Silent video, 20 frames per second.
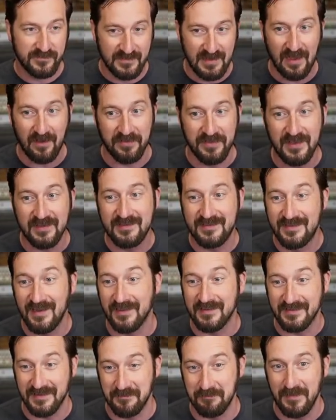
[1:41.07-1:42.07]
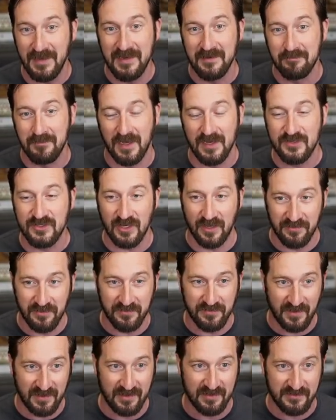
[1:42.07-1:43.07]
Now, this doesn't mean much
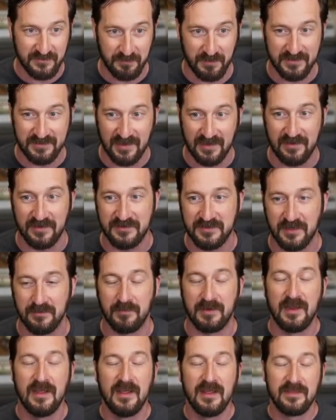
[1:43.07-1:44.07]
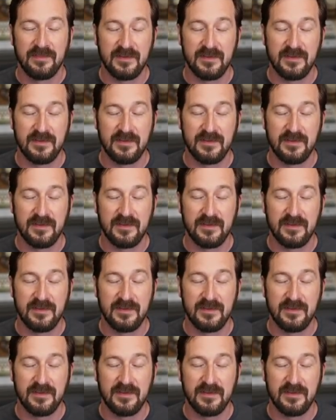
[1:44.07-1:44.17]
other than it's what they determined.